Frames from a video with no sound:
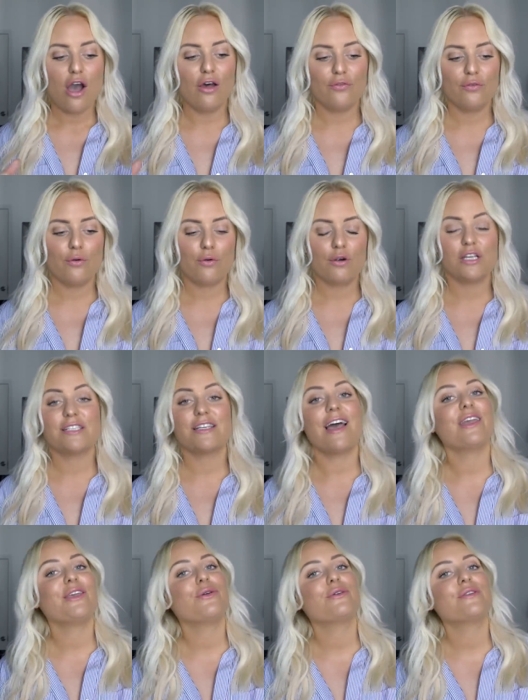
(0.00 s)
Of course
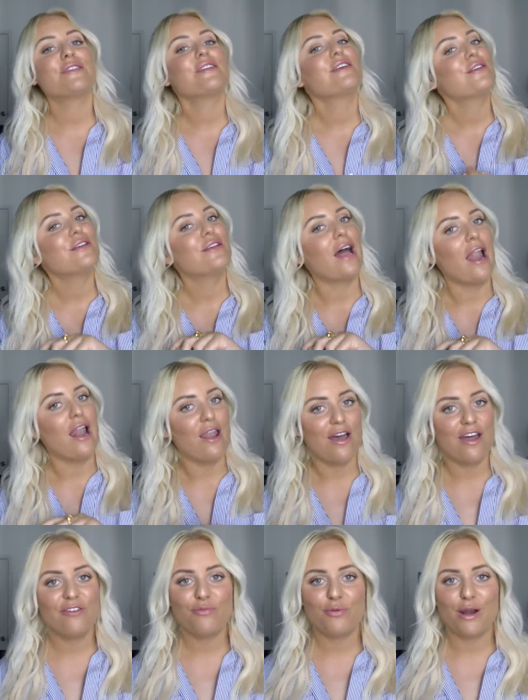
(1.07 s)
I used a lot of